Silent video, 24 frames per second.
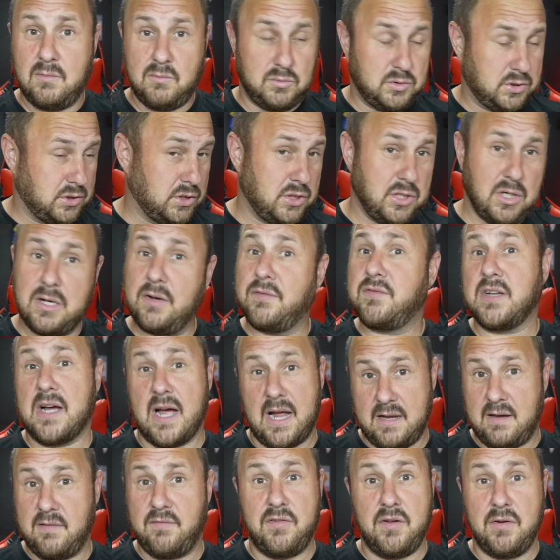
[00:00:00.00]
should have
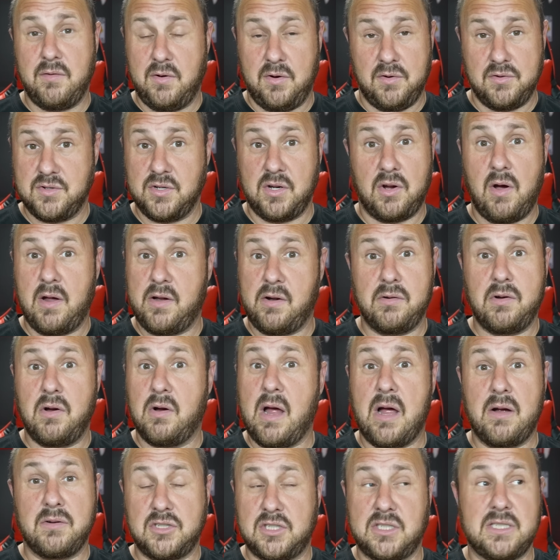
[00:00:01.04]
died a few years ago. I don't know
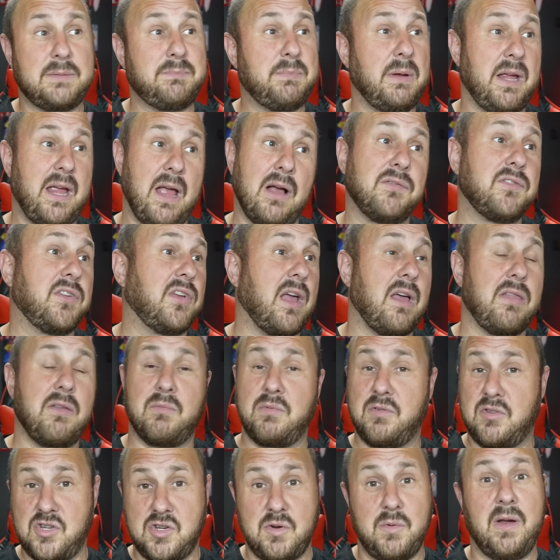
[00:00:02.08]
how she's being held together
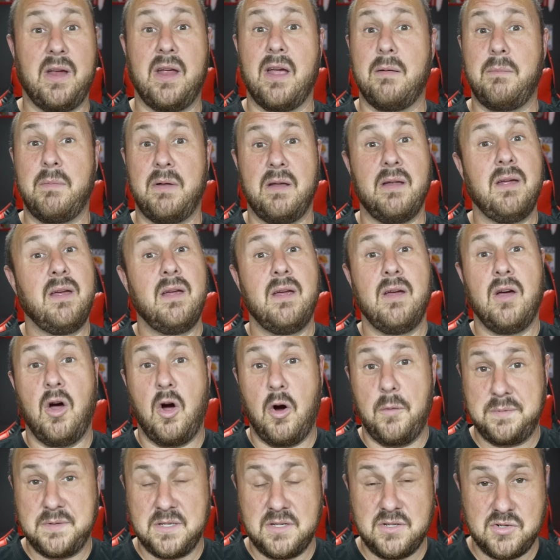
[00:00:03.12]
with chewing gum and
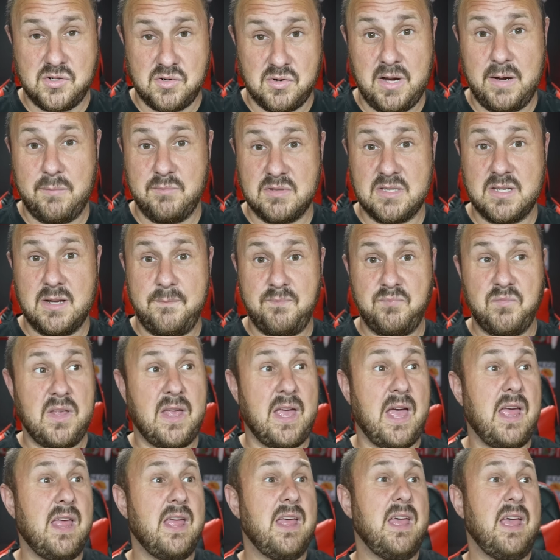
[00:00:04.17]
hopes and dreams,
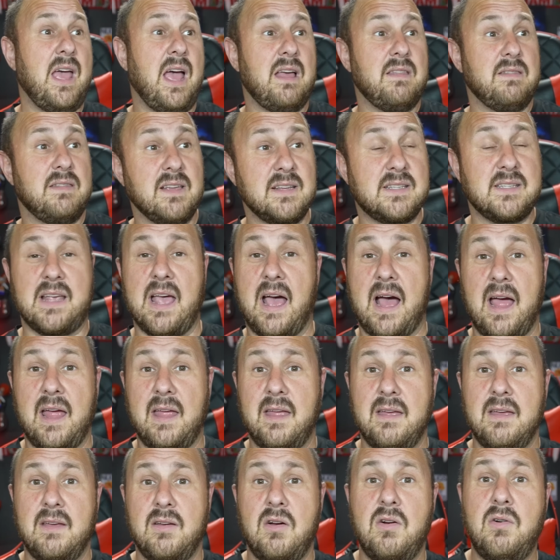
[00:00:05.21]
okay? And this guy,
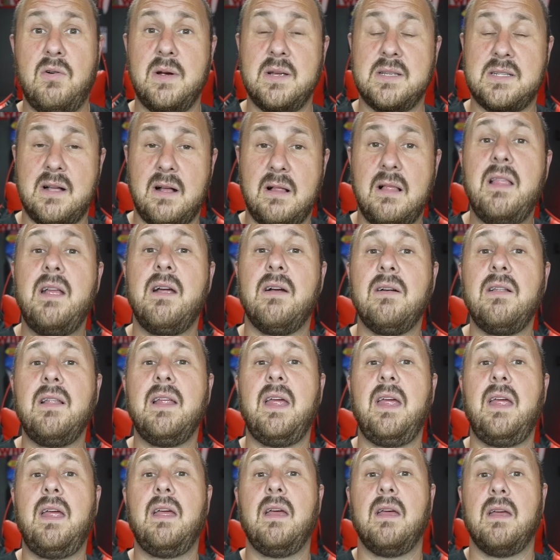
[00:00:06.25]
who is
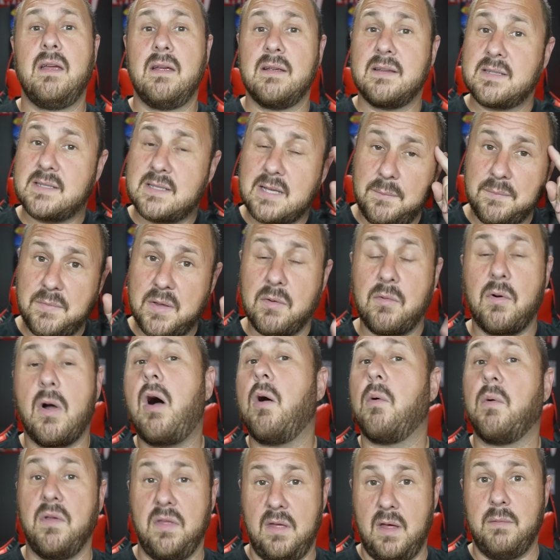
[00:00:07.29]
clearly something
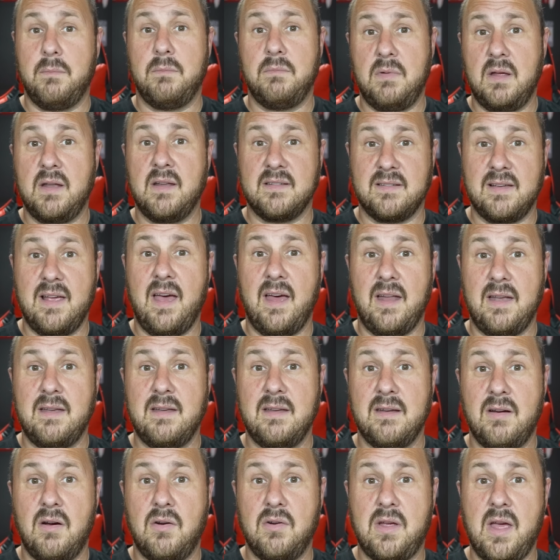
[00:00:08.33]
wrong with him in his head,
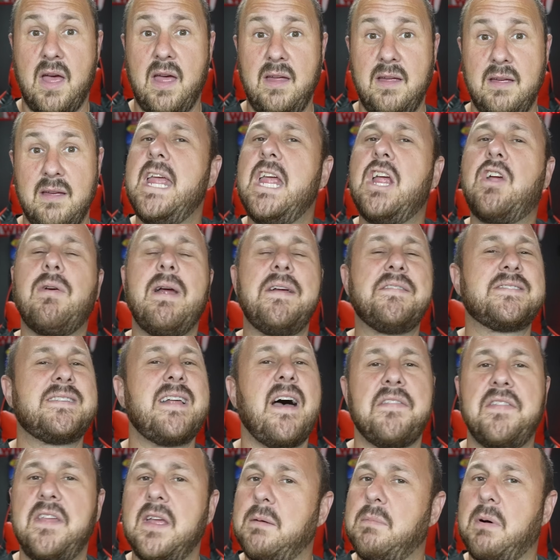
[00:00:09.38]
okay? He craves
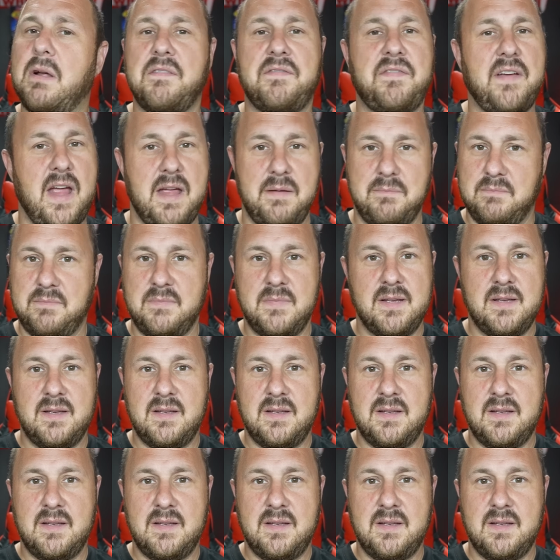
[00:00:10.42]
nothing but fame,